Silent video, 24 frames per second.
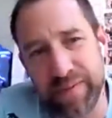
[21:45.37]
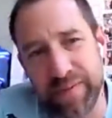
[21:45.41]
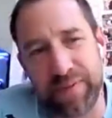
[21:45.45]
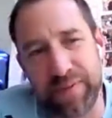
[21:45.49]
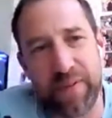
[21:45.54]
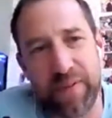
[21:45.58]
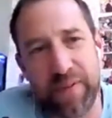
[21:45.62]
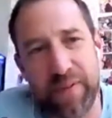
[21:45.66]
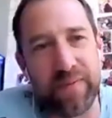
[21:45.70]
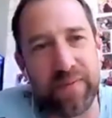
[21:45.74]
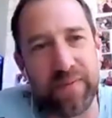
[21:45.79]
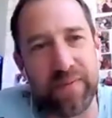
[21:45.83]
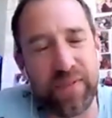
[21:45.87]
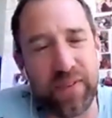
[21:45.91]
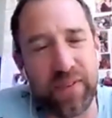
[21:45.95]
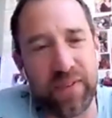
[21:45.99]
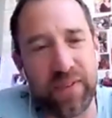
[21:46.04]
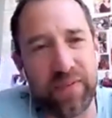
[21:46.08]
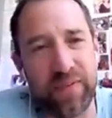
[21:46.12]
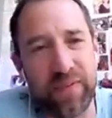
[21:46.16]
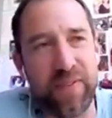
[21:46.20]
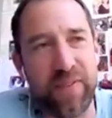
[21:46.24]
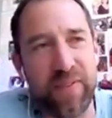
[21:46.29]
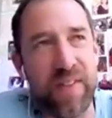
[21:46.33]

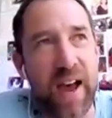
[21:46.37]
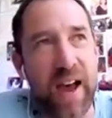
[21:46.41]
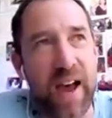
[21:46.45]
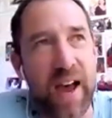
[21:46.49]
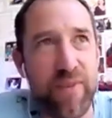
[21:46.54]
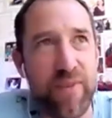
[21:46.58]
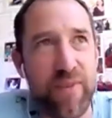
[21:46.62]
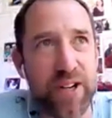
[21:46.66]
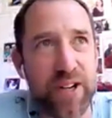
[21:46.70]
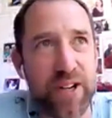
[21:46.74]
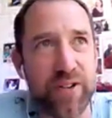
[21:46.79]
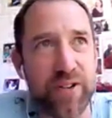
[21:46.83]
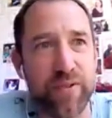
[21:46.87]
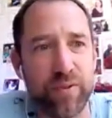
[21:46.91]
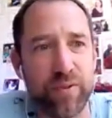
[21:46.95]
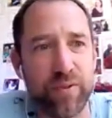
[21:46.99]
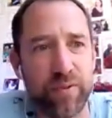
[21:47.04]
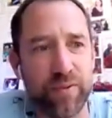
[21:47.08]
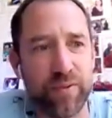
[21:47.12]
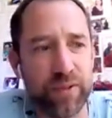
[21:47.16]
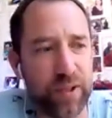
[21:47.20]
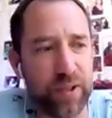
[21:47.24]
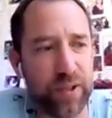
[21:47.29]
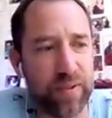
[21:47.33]
from that
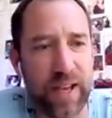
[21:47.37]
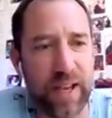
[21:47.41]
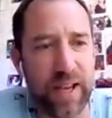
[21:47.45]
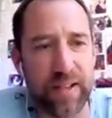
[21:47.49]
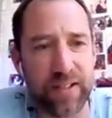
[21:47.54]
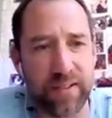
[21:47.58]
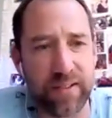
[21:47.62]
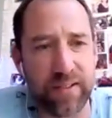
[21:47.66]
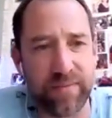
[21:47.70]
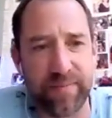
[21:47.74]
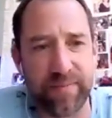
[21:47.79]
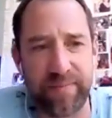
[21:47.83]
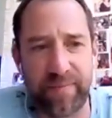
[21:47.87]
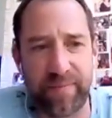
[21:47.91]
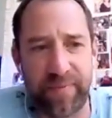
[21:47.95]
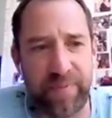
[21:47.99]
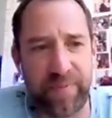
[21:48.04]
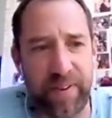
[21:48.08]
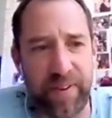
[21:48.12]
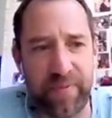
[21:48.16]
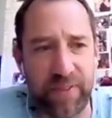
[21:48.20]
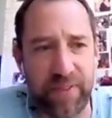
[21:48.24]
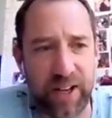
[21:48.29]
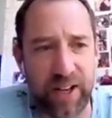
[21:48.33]
original
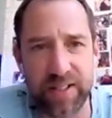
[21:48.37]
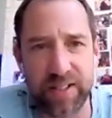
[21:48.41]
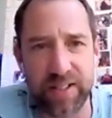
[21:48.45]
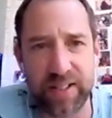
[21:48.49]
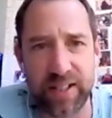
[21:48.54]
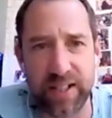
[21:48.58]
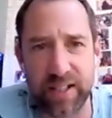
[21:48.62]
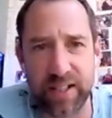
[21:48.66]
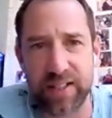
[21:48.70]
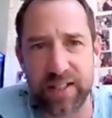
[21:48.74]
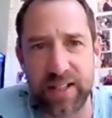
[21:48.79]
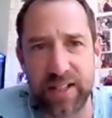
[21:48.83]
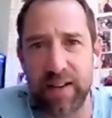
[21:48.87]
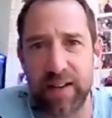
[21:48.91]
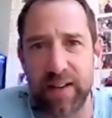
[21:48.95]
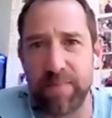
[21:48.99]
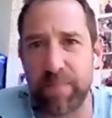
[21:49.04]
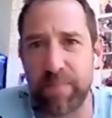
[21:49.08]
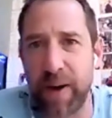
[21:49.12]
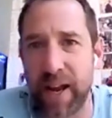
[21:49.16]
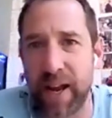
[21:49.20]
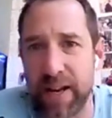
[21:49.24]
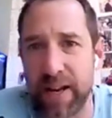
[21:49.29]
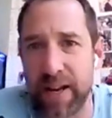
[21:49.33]
2015-16
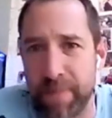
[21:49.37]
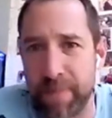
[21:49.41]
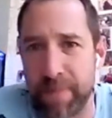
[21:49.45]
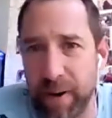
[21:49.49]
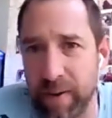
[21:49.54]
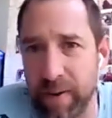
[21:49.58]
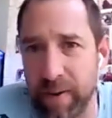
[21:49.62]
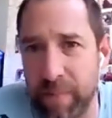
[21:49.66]
paper.